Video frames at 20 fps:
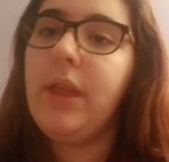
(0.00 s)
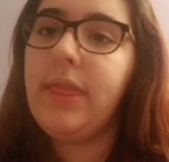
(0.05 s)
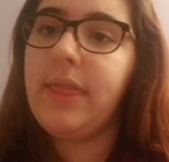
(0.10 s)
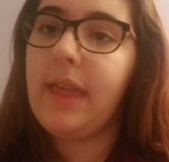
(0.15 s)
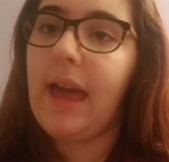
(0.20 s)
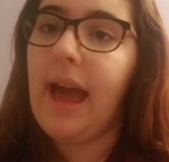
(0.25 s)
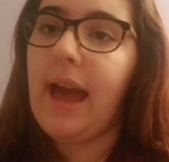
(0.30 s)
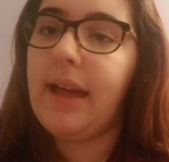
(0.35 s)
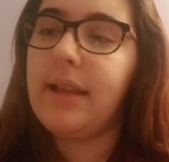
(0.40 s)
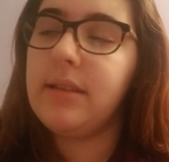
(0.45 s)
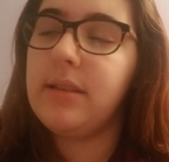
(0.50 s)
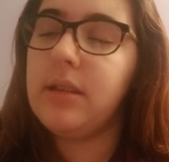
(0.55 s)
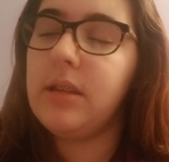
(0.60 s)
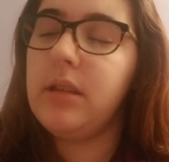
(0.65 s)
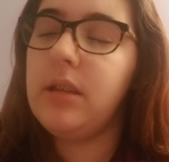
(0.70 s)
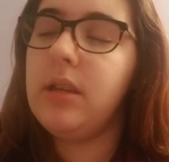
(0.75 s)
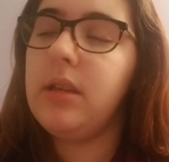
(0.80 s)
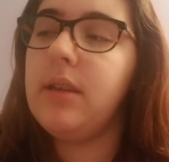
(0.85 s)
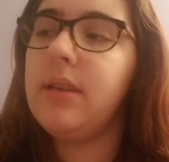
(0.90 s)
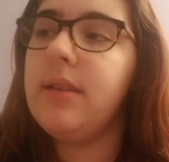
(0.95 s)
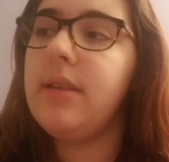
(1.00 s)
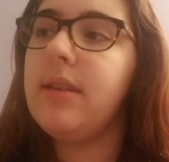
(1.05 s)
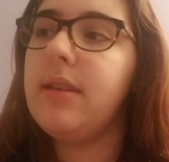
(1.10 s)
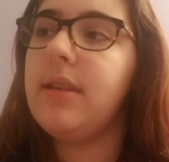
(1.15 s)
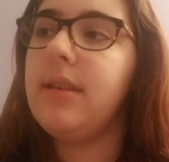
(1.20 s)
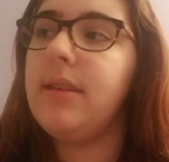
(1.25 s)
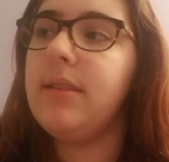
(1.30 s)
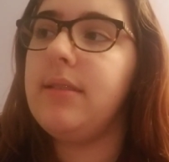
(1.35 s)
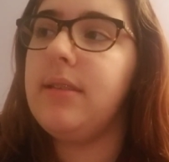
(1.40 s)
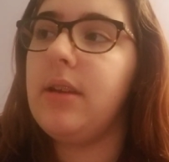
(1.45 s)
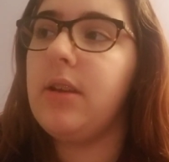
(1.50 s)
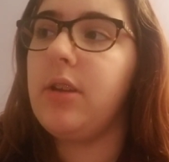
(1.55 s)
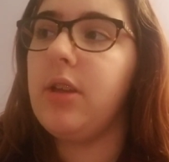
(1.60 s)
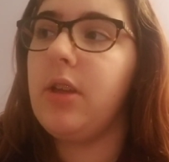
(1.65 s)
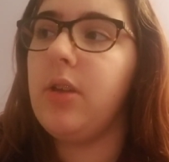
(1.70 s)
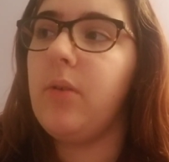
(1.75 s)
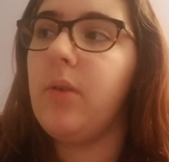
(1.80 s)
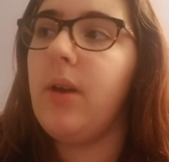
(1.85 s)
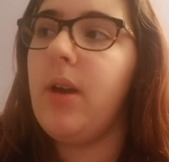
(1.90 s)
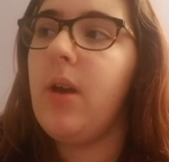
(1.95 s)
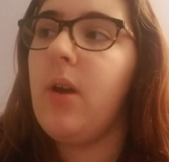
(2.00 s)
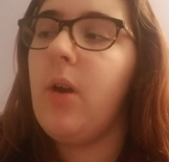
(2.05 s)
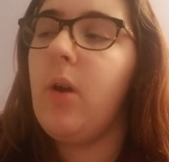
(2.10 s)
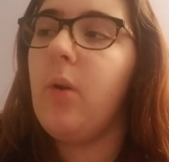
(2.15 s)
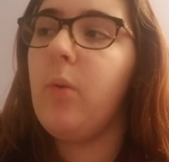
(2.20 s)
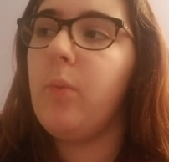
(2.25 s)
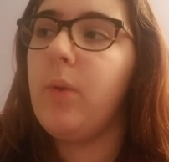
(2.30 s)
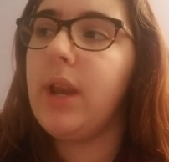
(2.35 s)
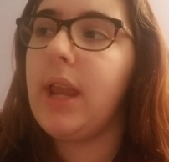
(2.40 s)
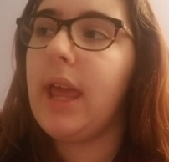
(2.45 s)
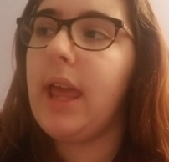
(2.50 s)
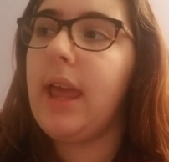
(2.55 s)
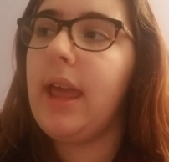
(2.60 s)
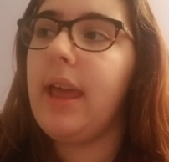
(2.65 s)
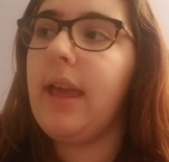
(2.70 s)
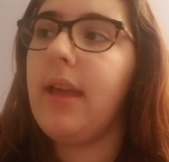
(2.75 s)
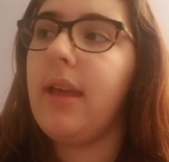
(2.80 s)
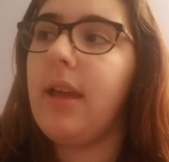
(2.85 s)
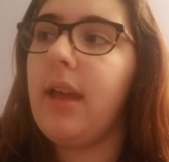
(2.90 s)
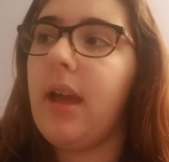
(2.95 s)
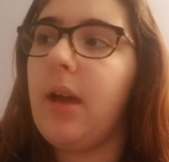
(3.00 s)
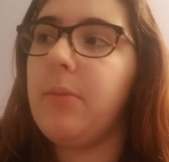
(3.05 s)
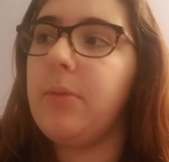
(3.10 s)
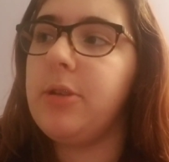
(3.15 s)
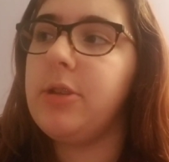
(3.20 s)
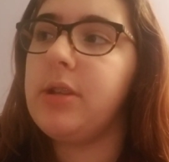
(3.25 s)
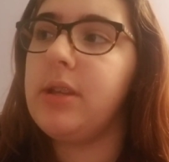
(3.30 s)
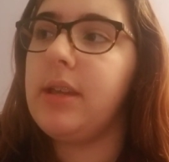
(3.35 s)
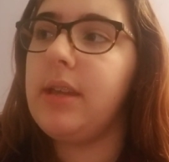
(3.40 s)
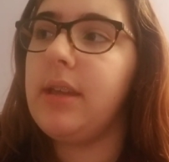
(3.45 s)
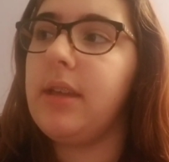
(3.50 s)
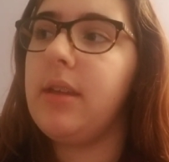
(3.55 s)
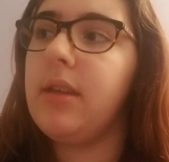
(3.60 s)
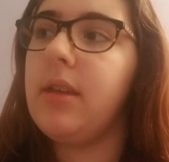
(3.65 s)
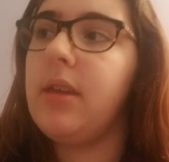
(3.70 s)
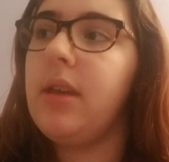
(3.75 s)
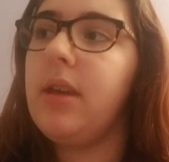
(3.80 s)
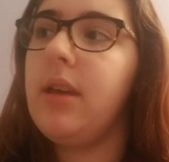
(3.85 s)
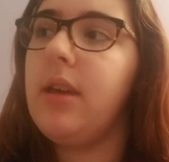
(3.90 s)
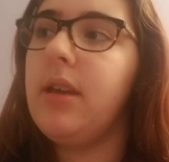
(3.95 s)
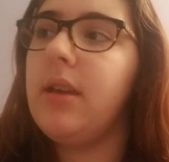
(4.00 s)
with that and tell you what I ate, how much I ate,